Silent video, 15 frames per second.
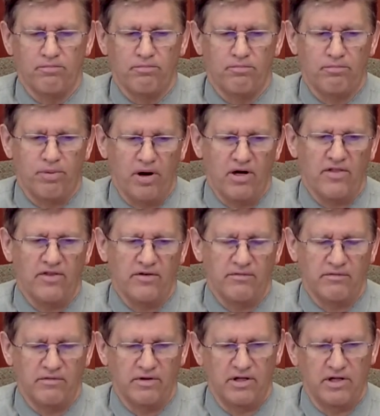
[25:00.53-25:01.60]
part of
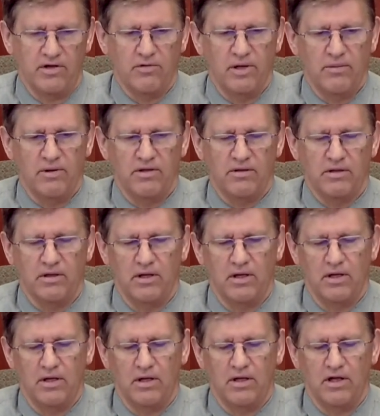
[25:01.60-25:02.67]
the
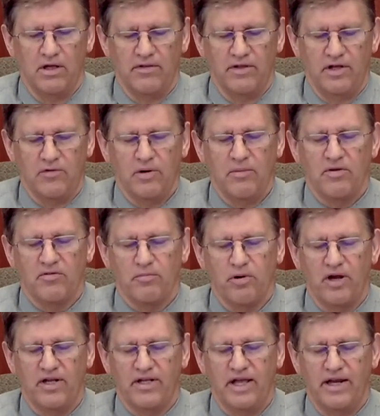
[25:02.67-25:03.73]
agreement's
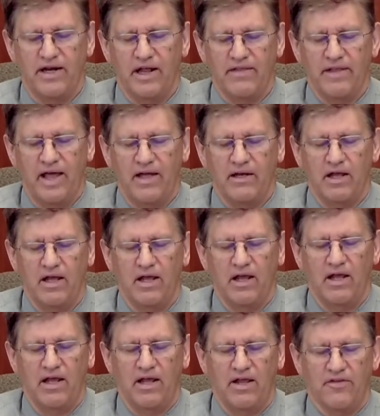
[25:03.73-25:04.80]
predicated on that,
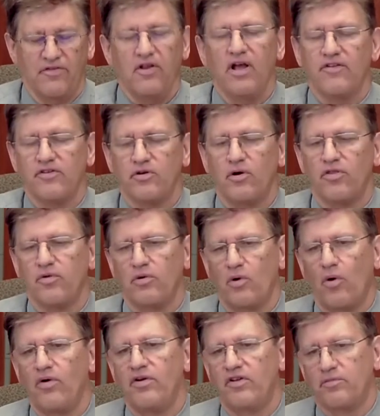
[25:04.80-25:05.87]
still has to go through an
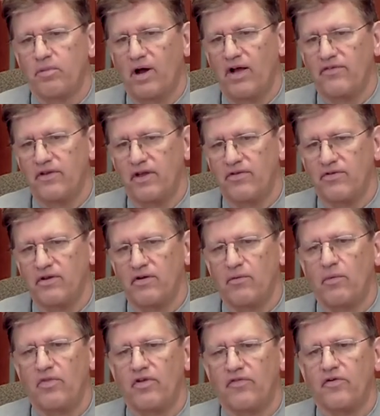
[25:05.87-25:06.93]
ordinance process
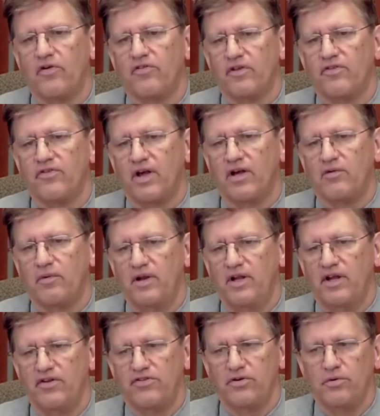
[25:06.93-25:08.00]
with the first and second reading
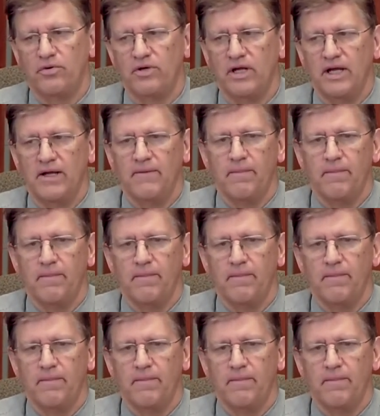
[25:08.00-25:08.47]
in June.